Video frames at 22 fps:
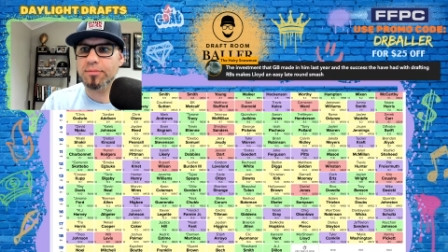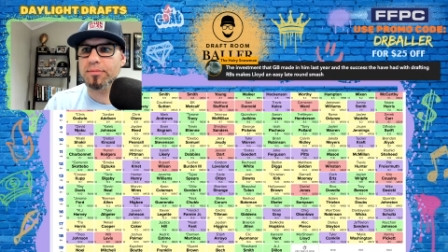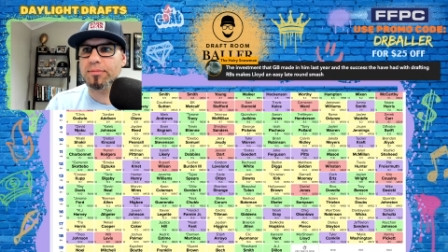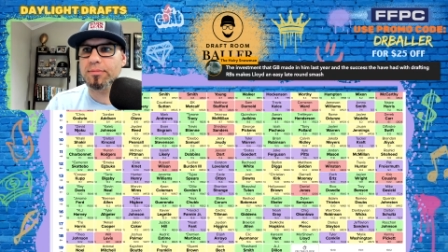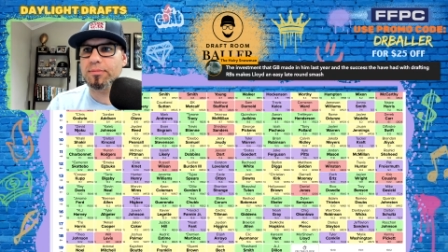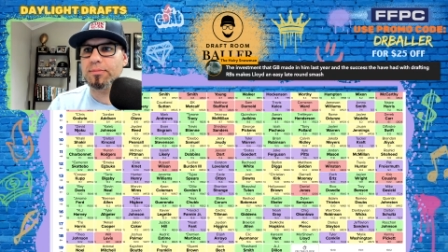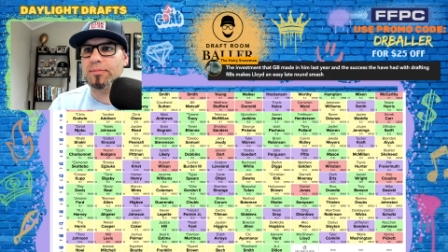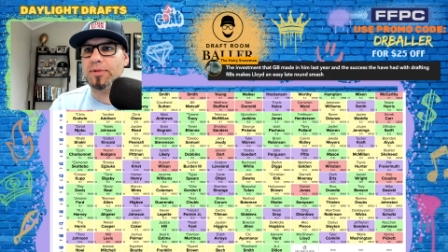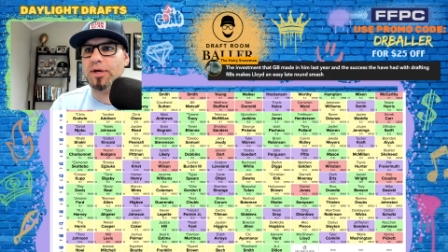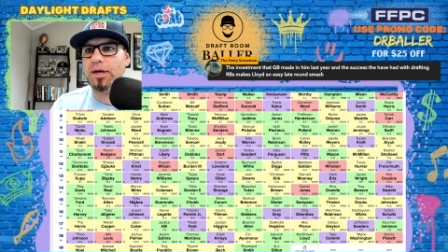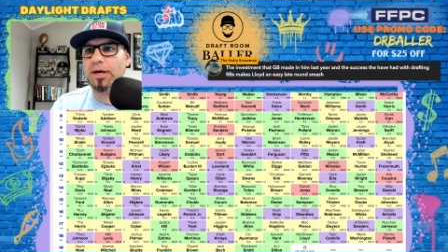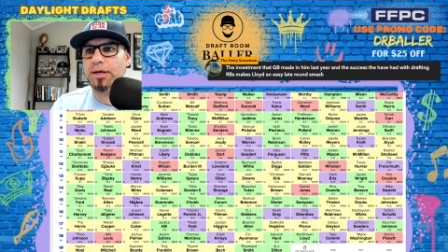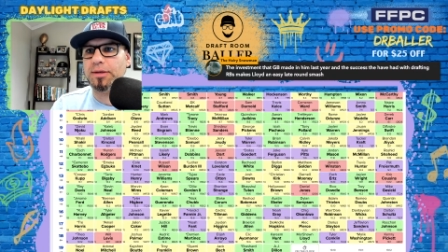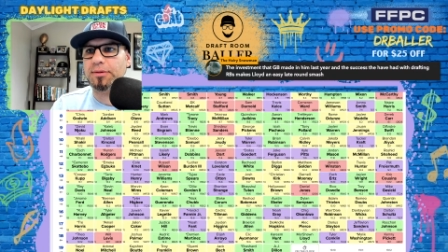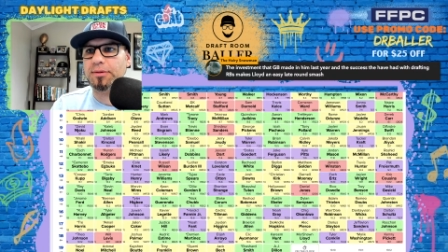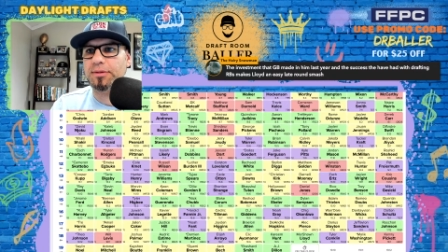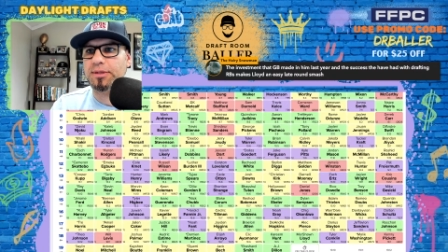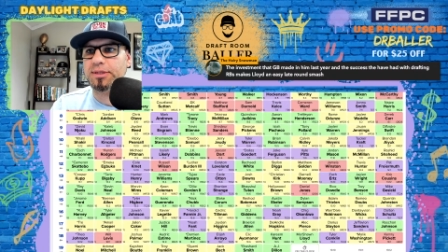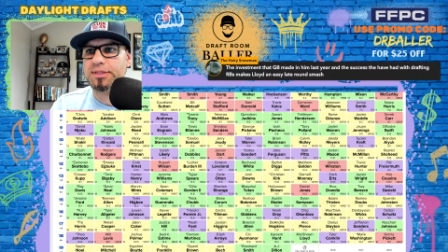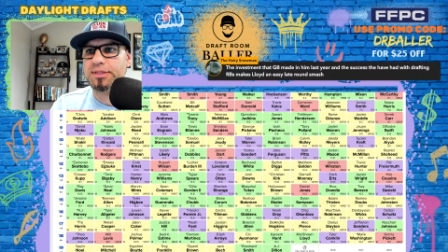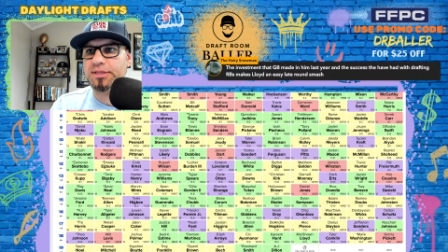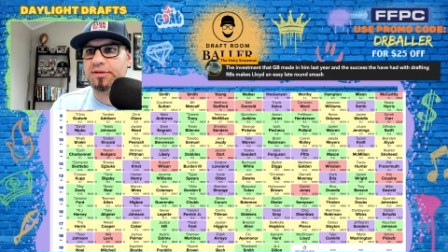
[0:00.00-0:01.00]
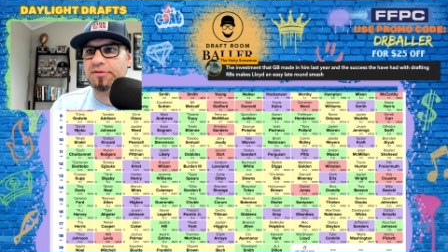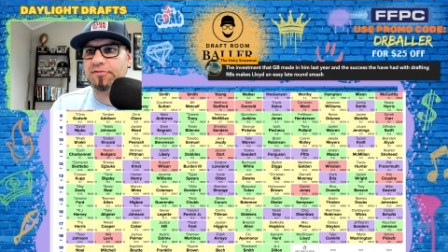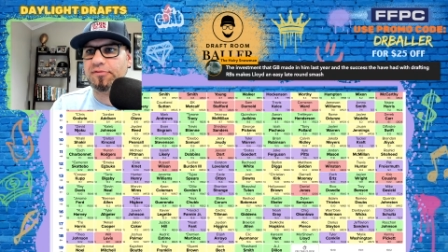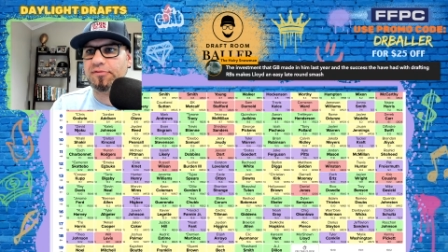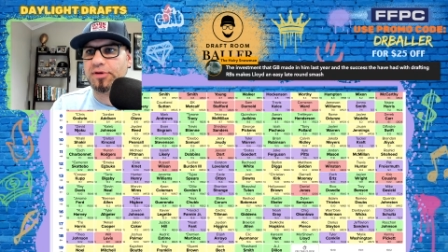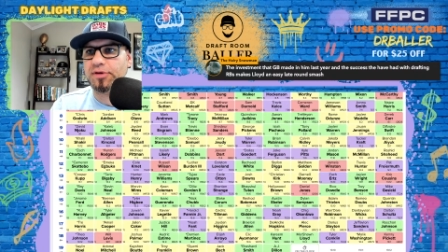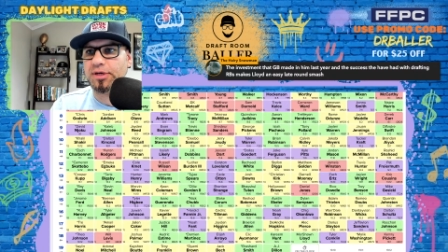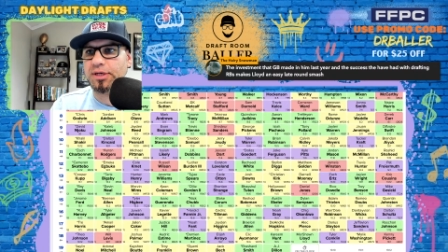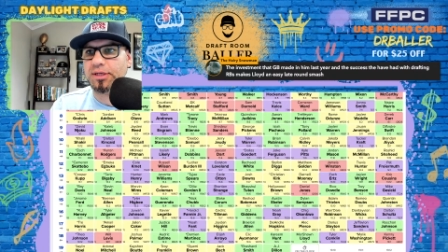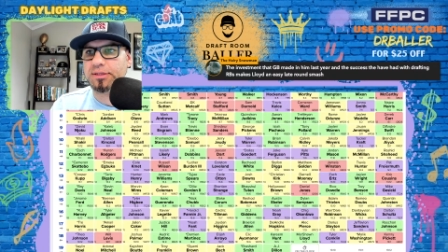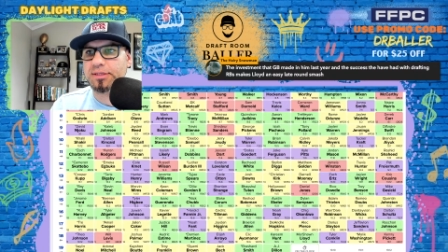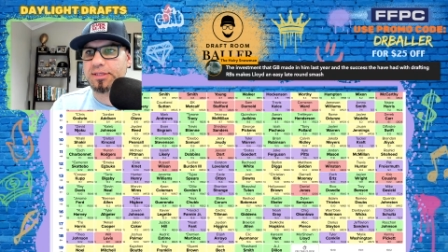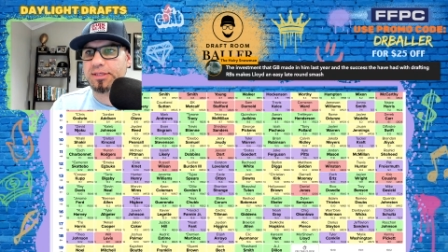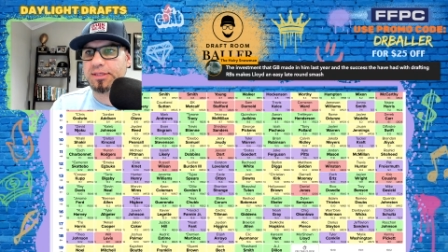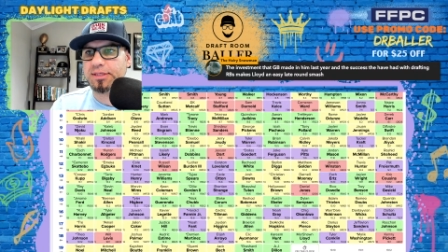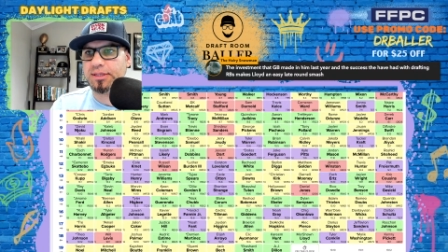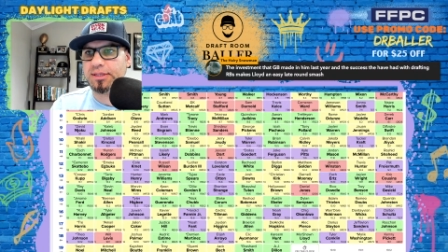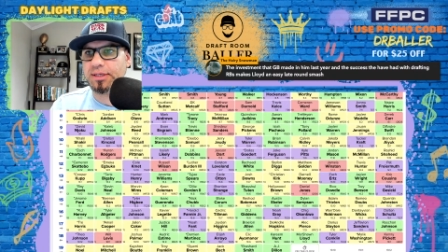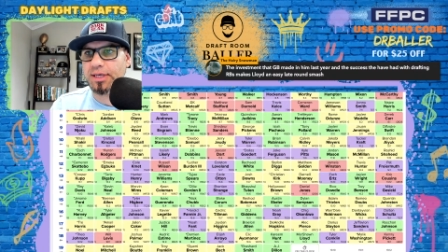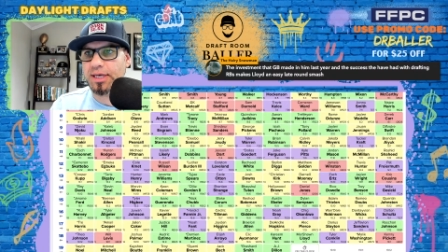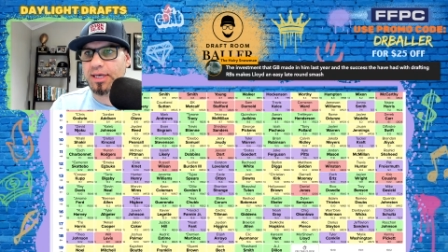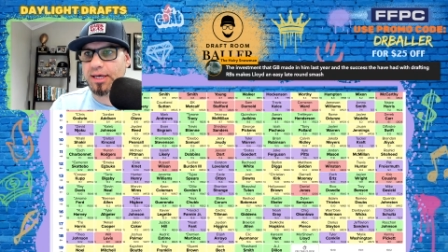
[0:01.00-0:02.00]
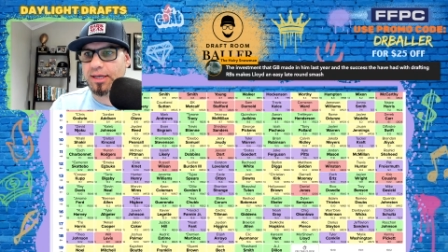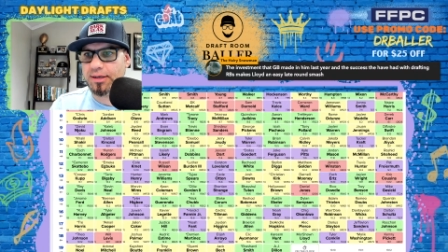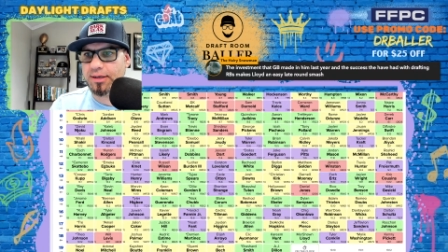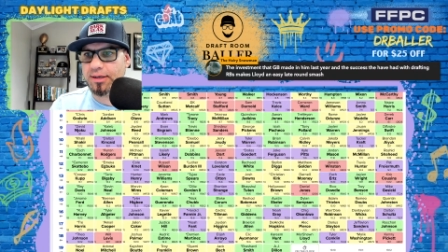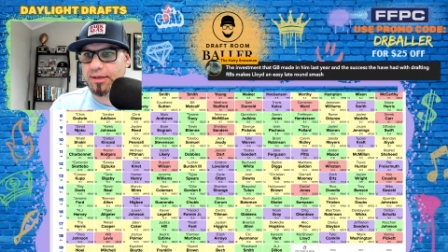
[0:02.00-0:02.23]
All right, let's see if we can still get...